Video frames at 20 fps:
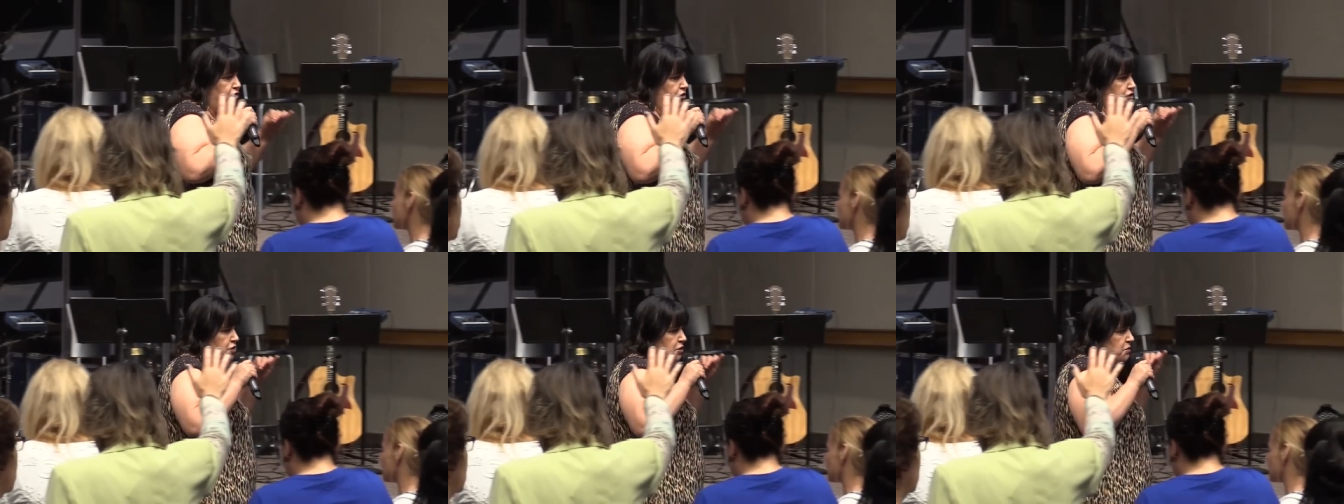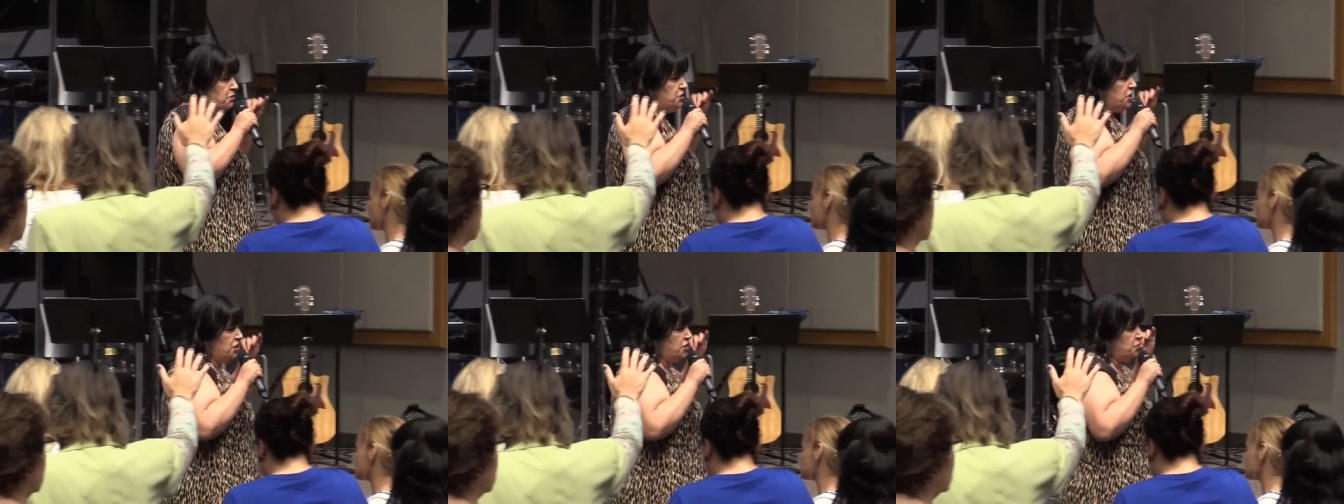you
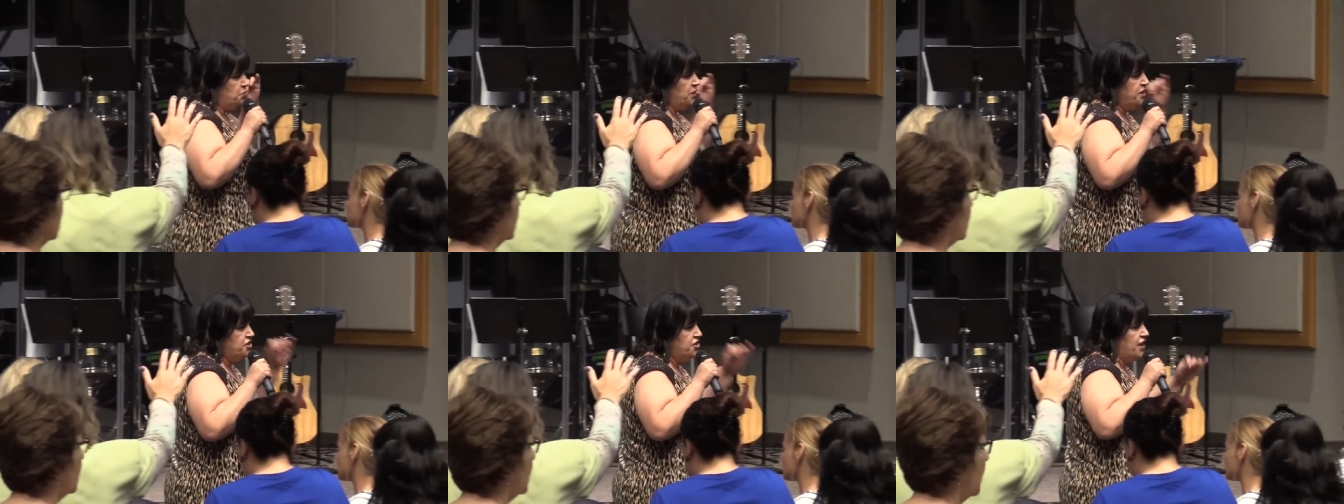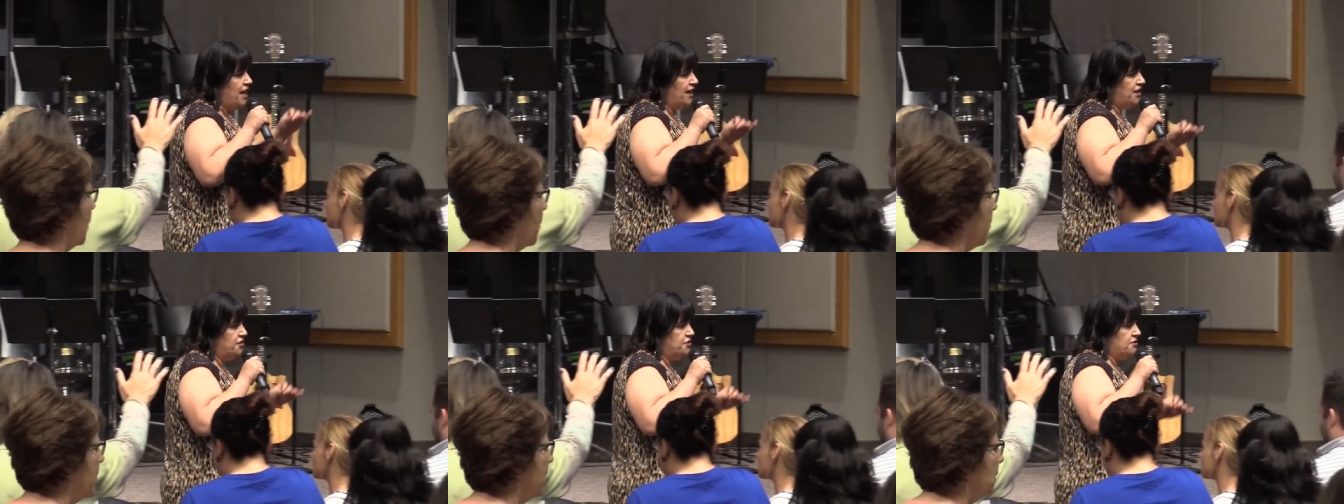to just
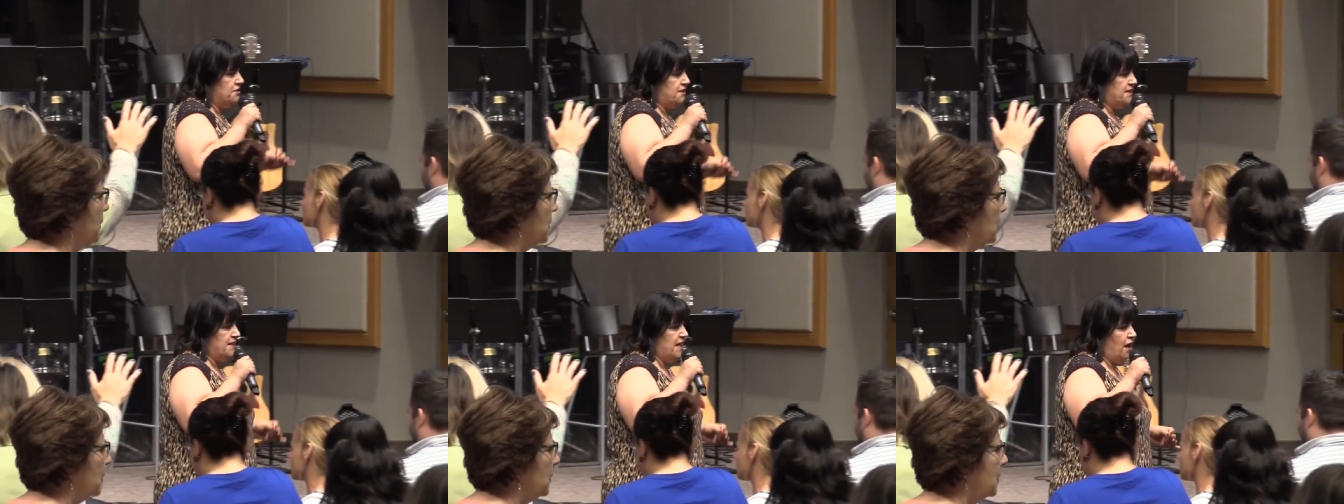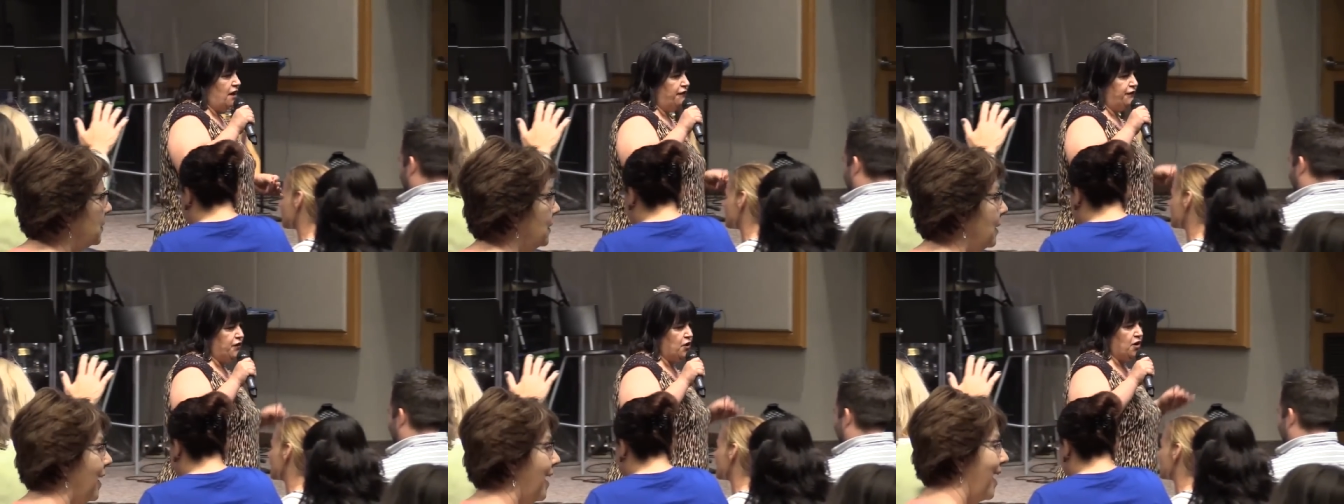reject
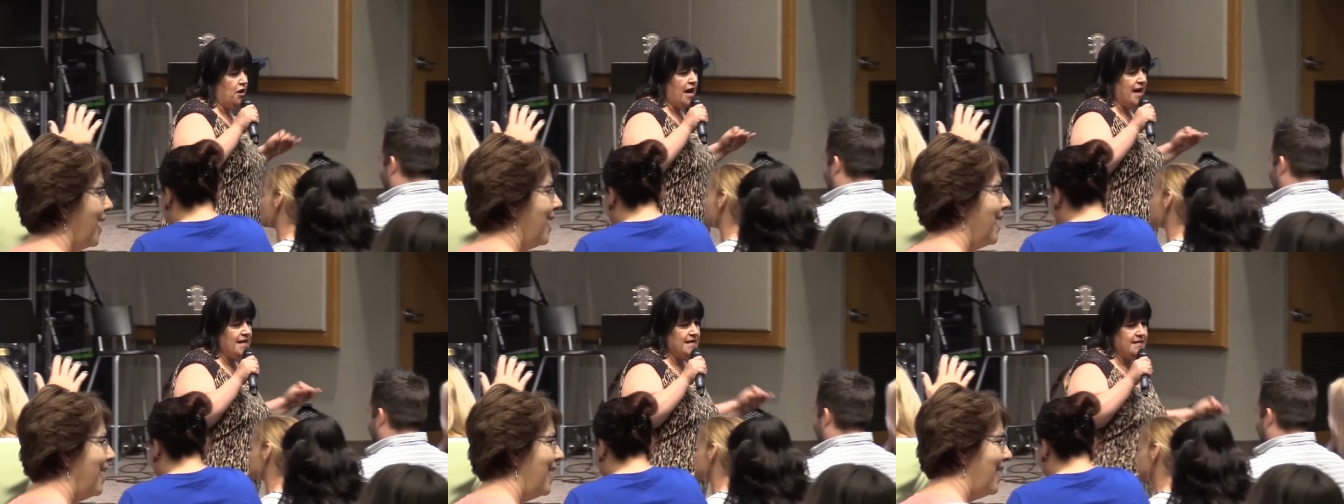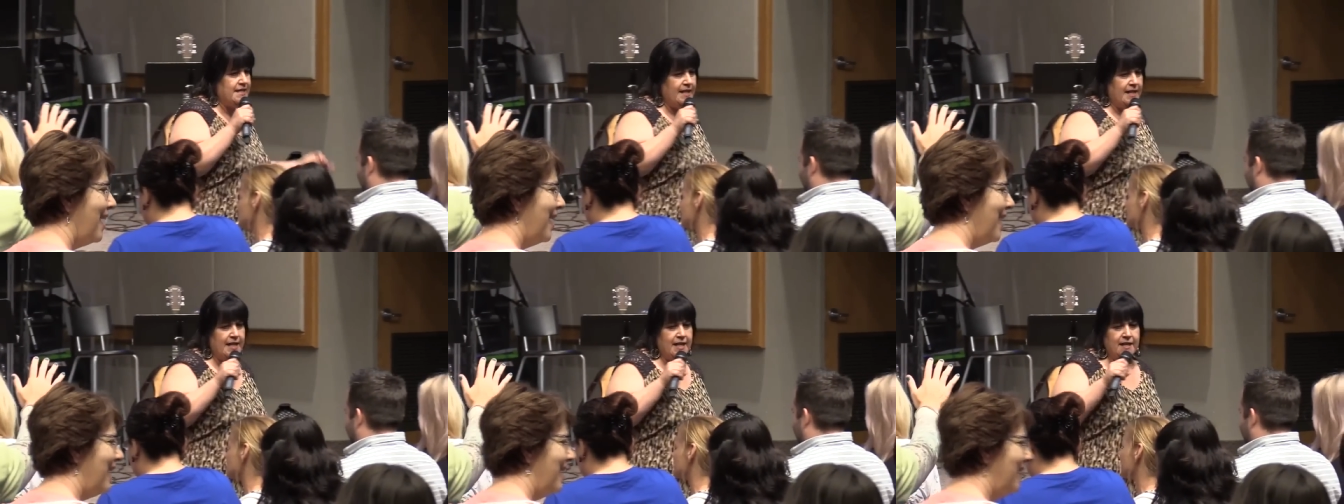yourself, your
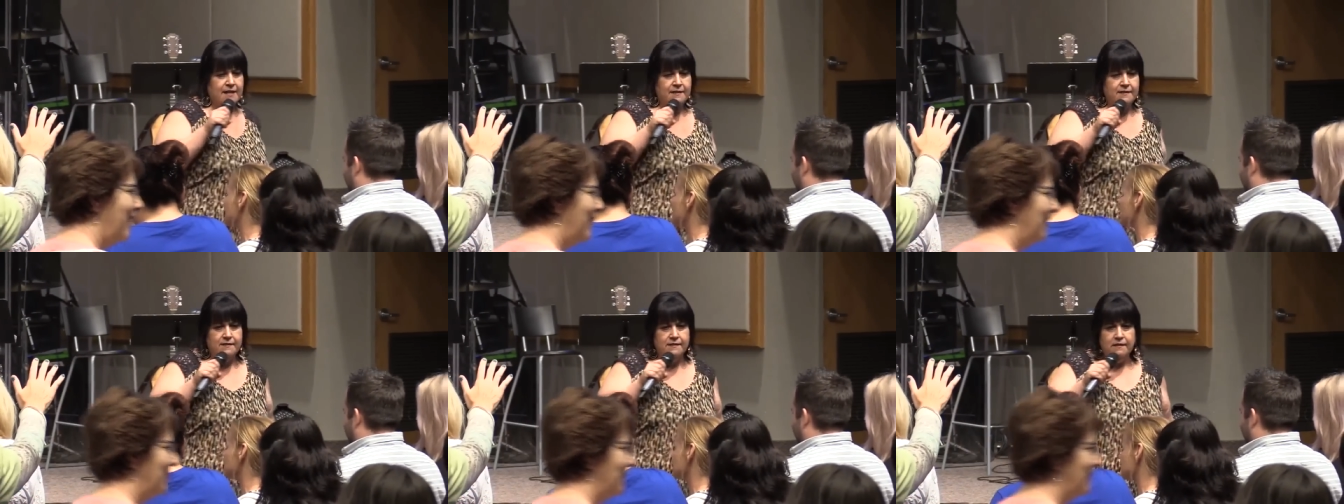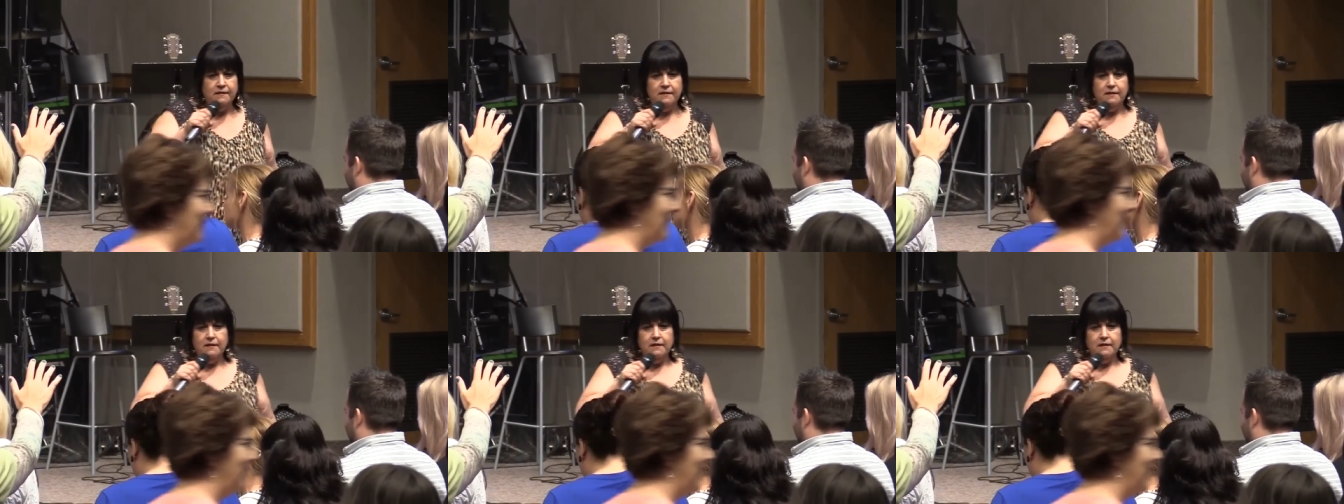ideas,